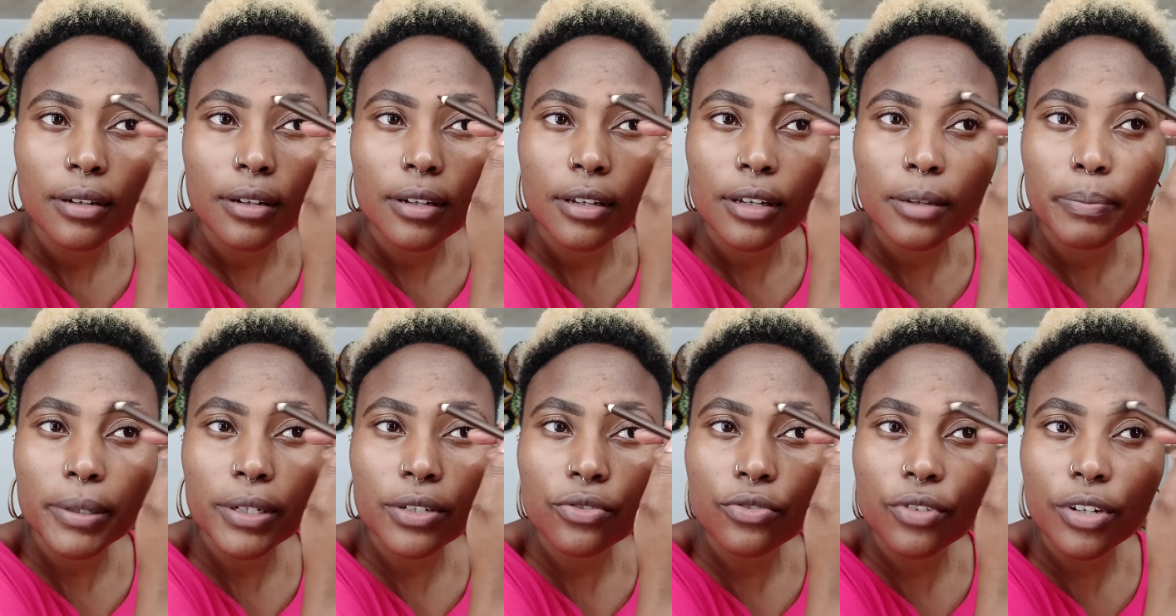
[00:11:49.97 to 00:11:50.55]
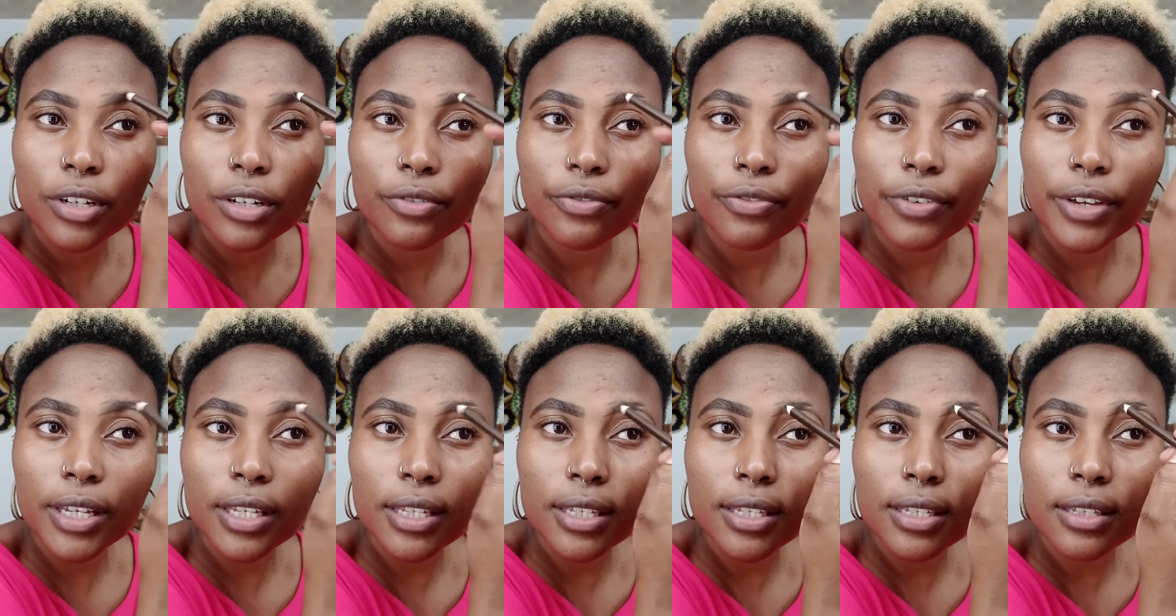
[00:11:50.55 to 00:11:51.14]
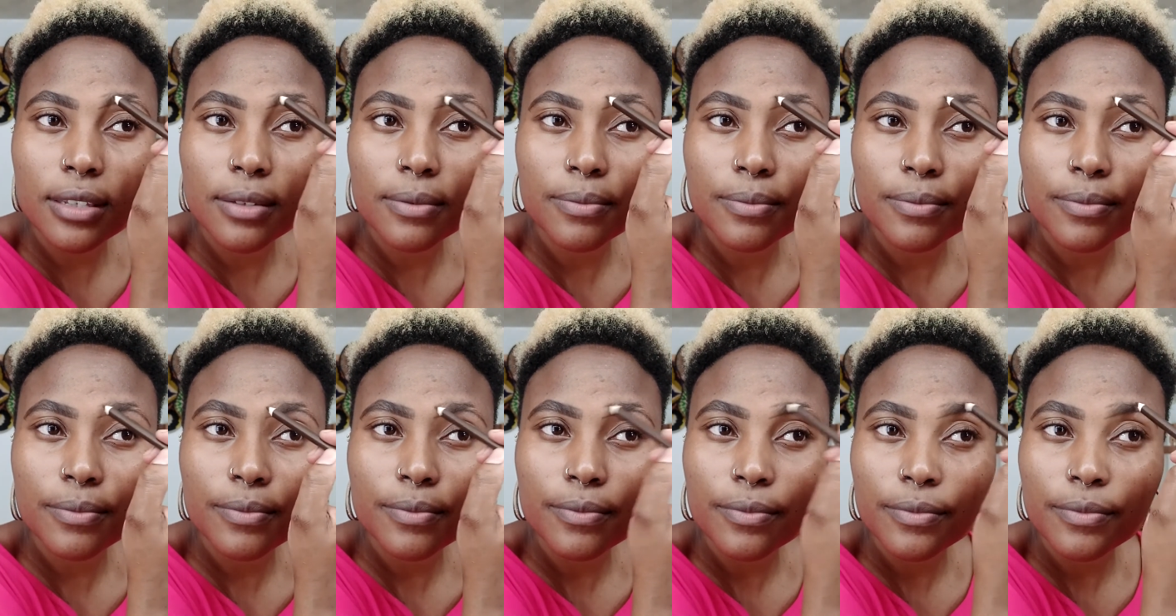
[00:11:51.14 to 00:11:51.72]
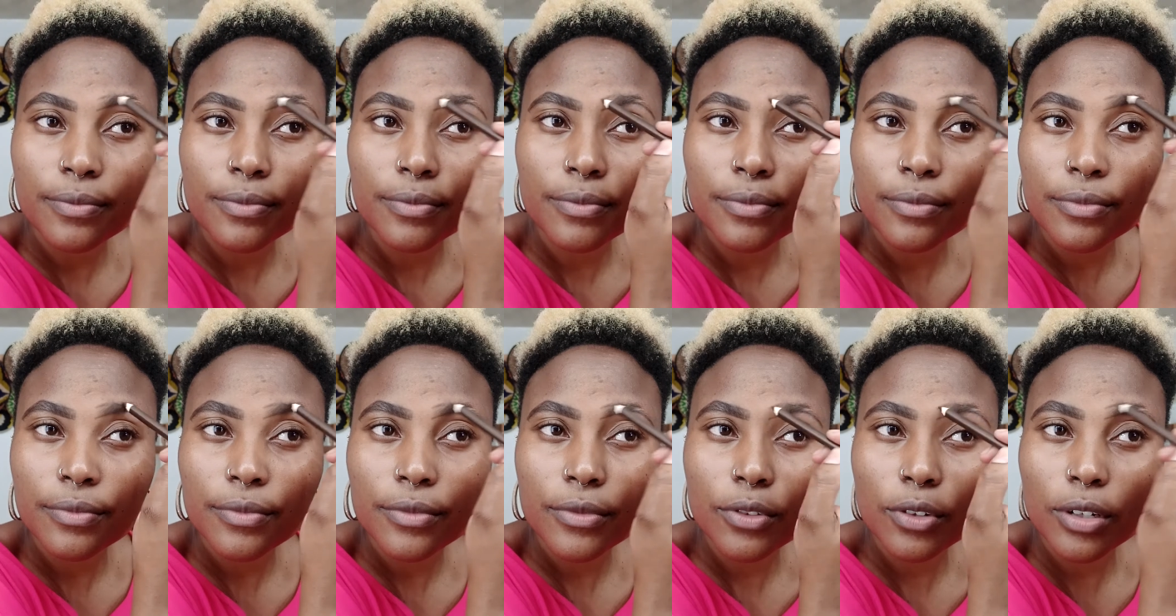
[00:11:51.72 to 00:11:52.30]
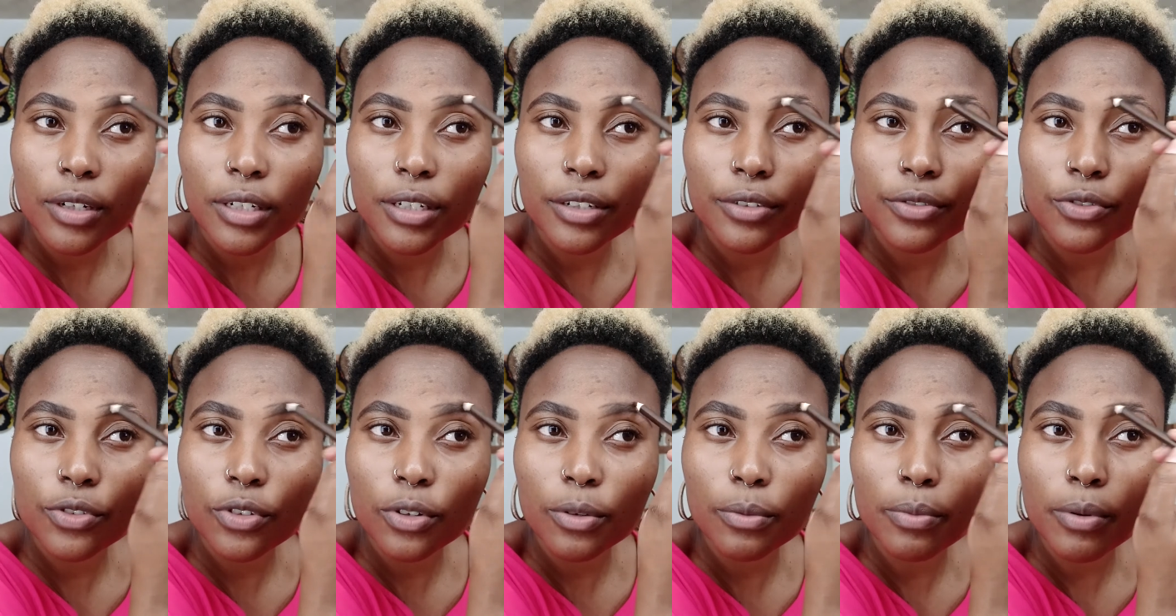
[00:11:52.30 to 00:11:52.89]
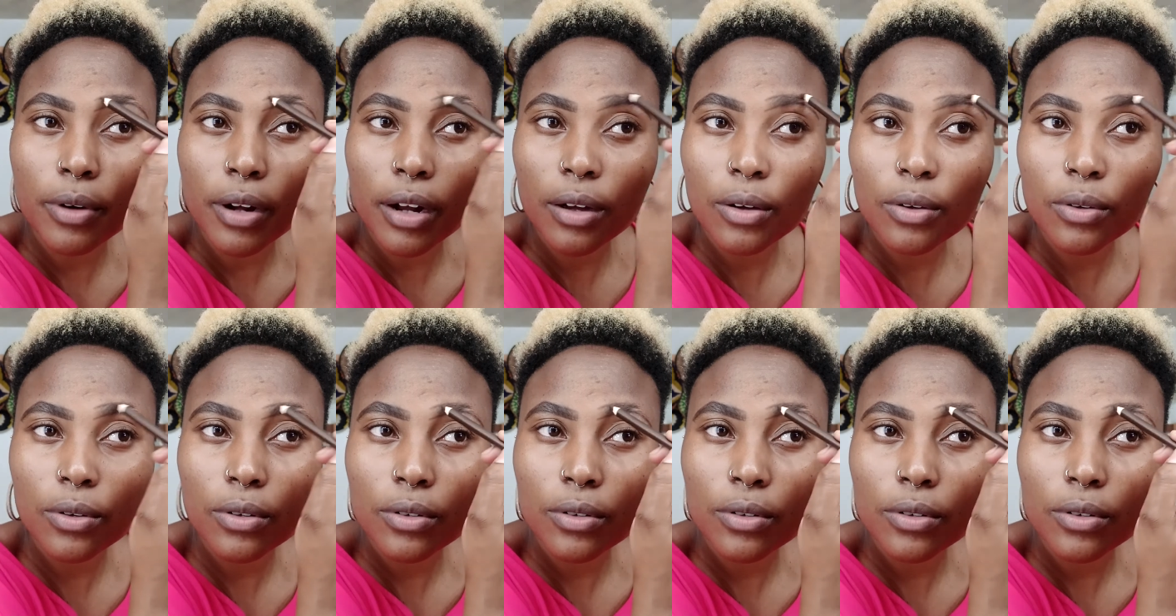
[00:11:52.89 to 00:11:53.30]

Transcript: keep a straight face, don't lift your brow.